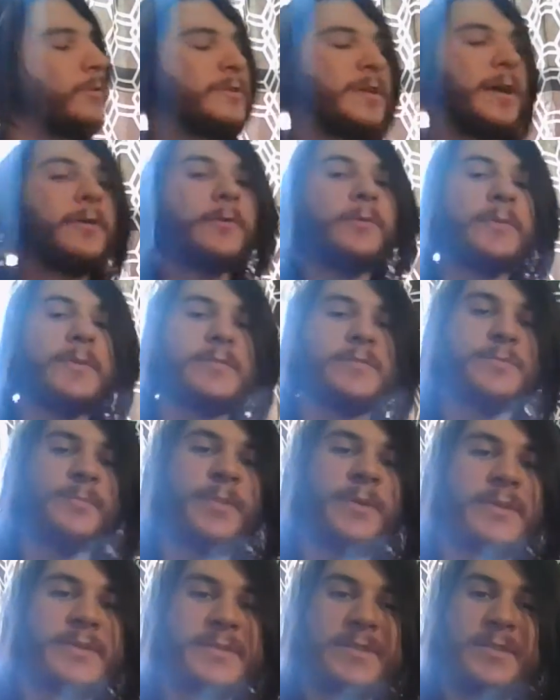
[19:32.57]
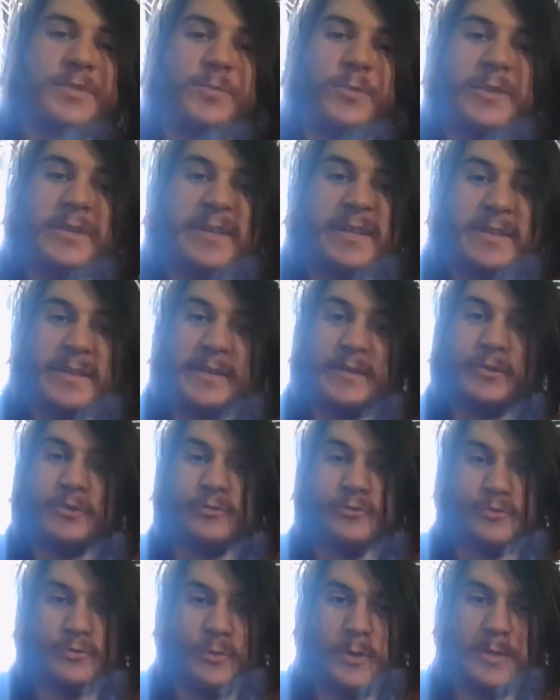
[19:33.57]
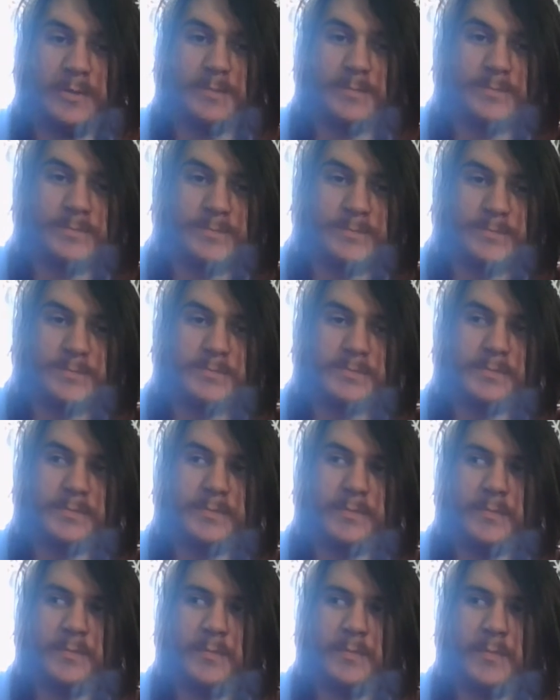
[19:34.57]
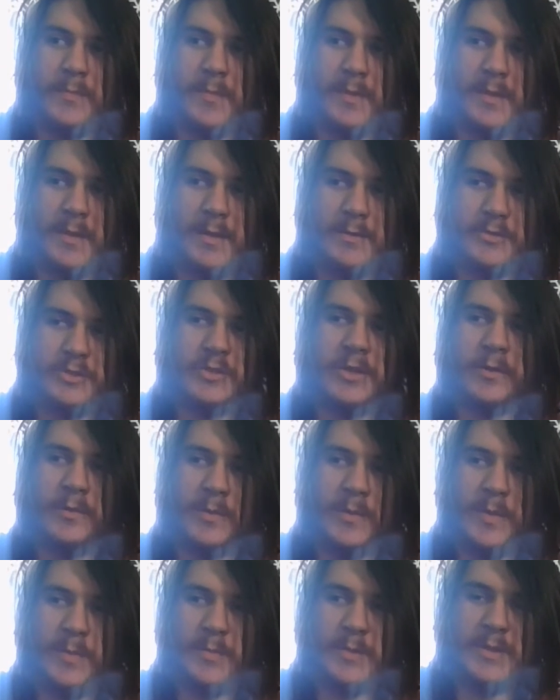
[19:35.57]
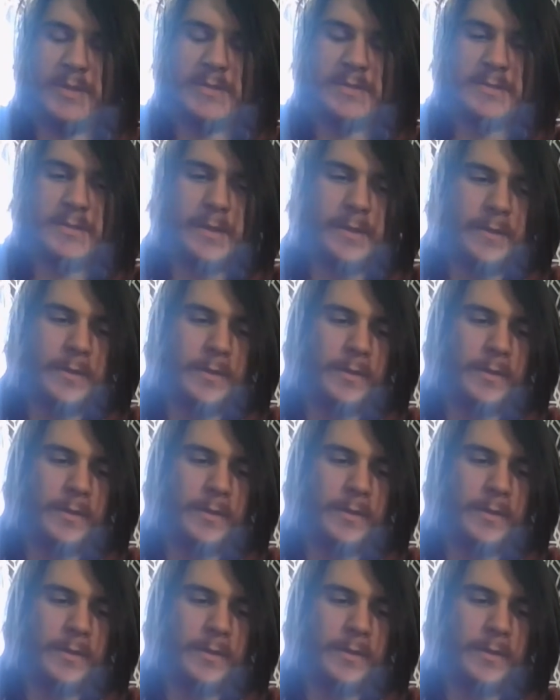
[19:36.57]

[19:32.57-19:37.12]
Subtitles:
tell you this, because this one did get destroyed. I remember this.